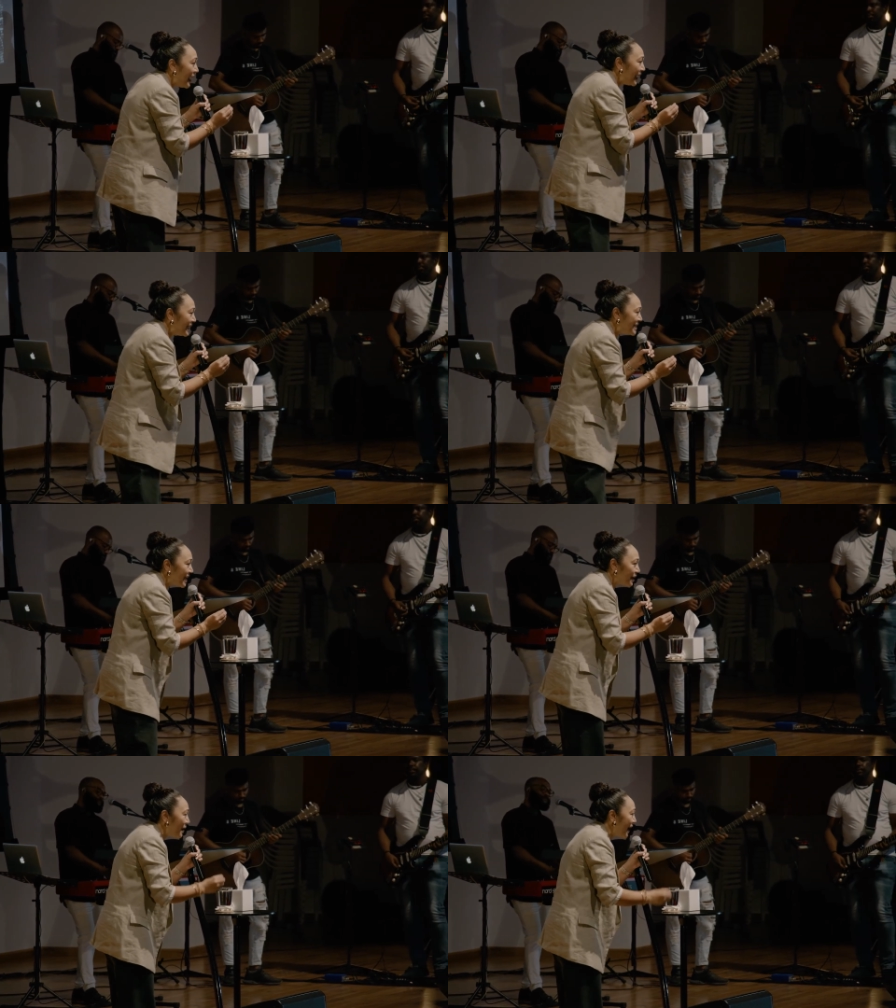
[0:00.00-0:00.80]
And He's
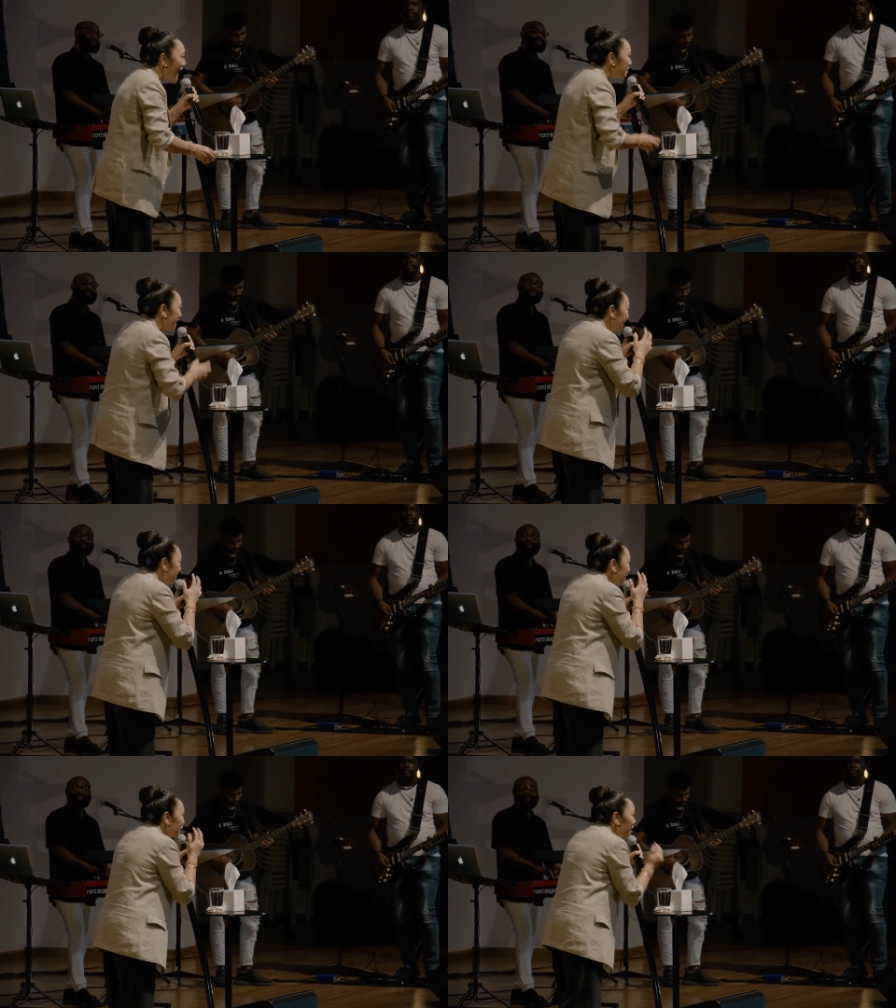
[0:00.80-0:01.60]
like, man, I'm
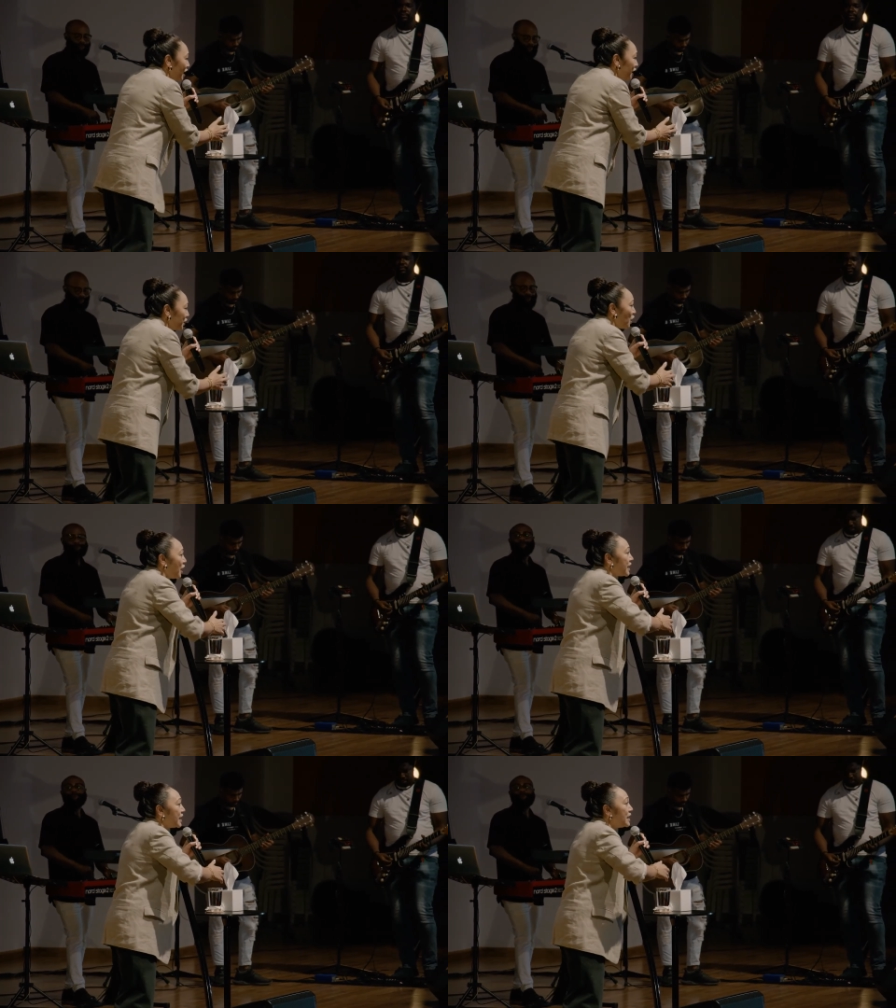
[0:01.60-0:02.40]
giving you the
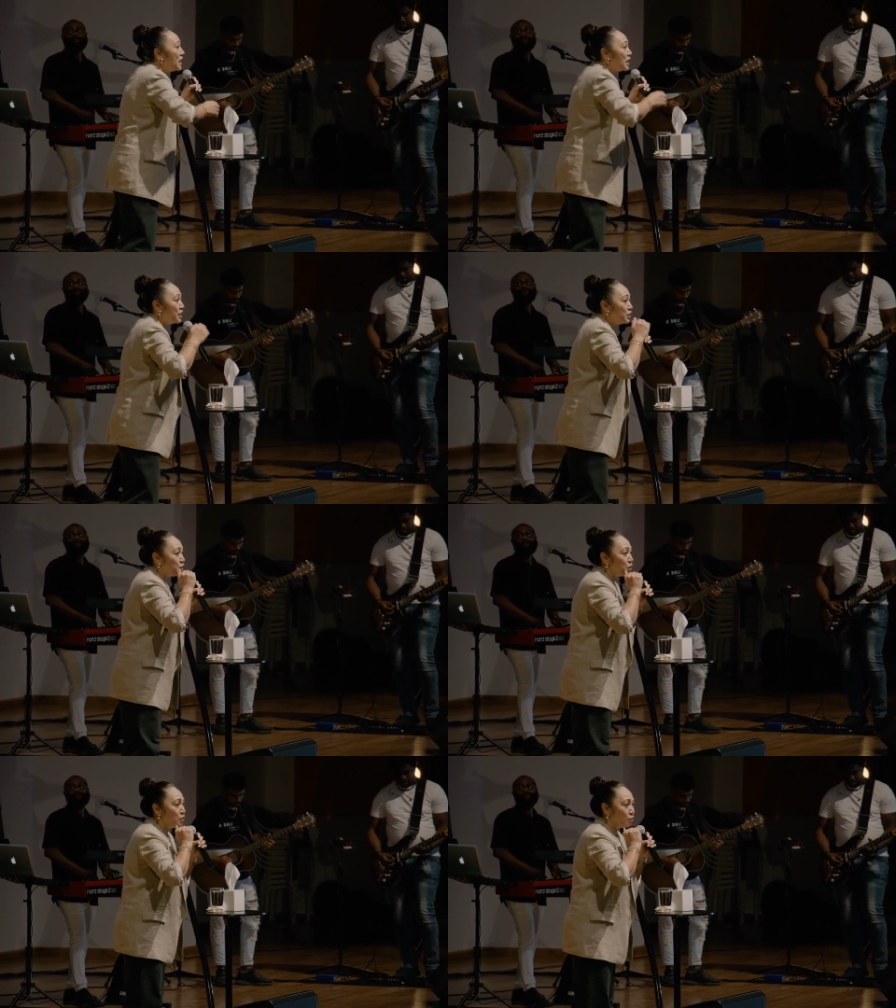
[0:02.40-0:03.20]
authority
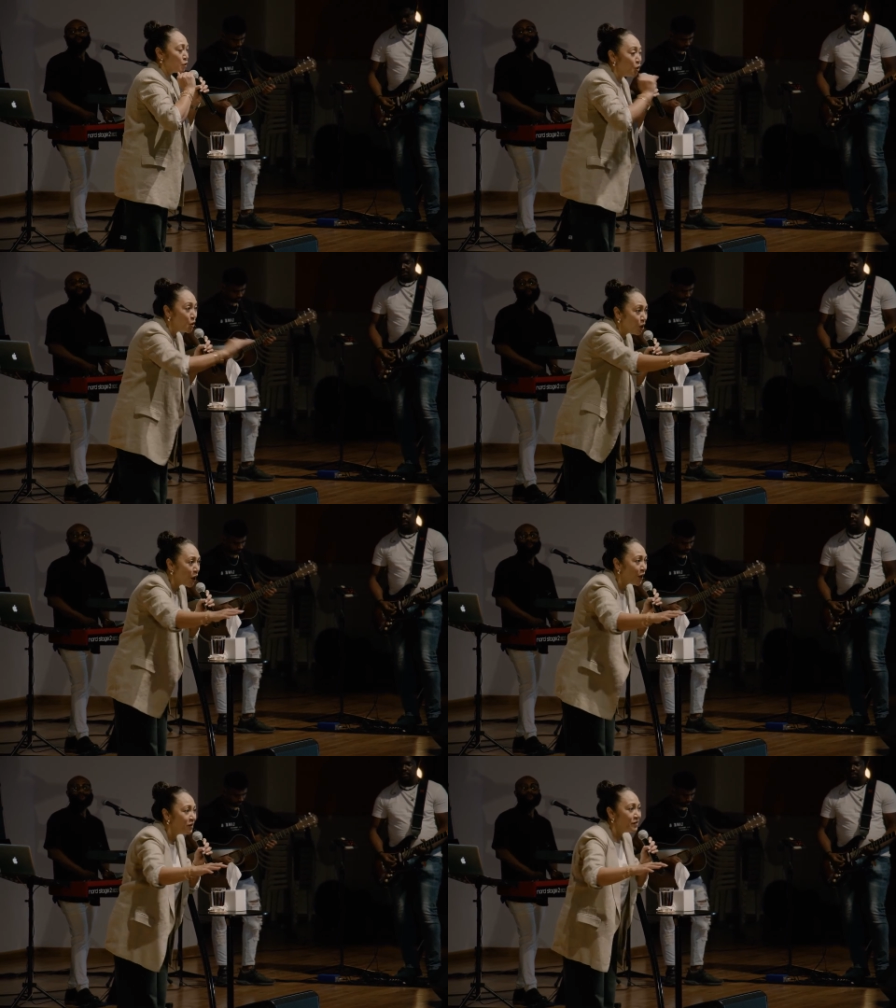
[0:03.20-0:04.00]
to rule
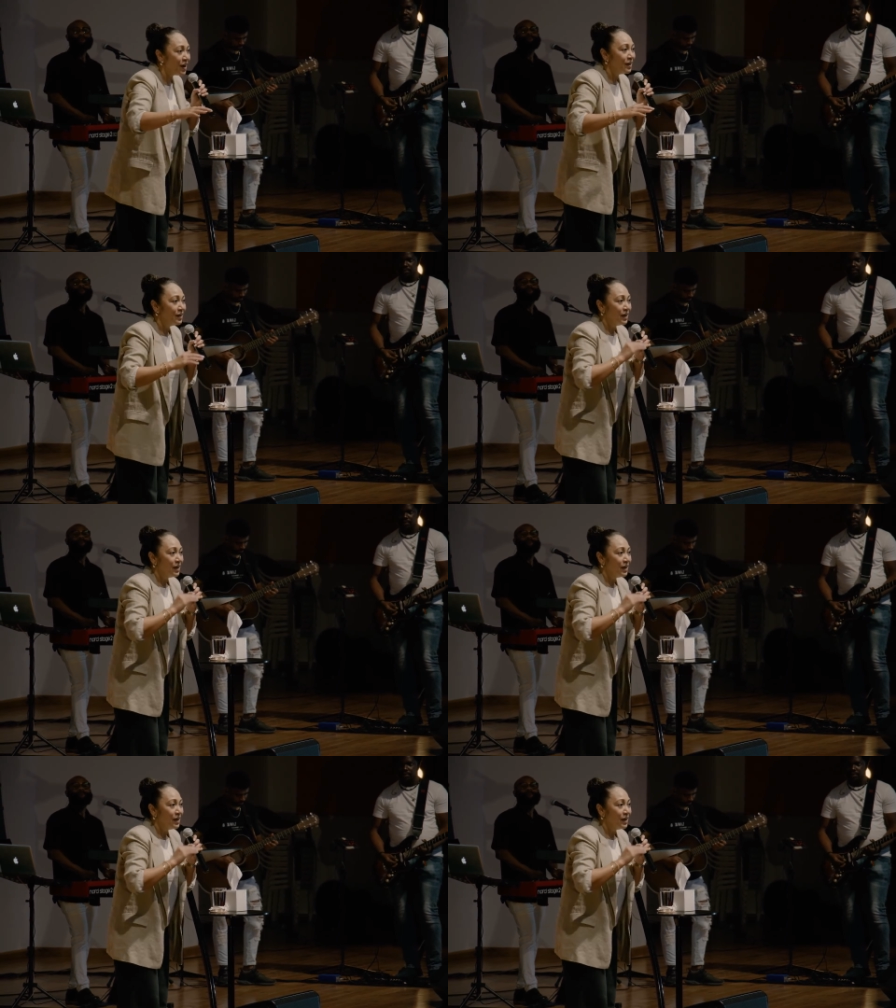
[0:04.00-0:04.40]
over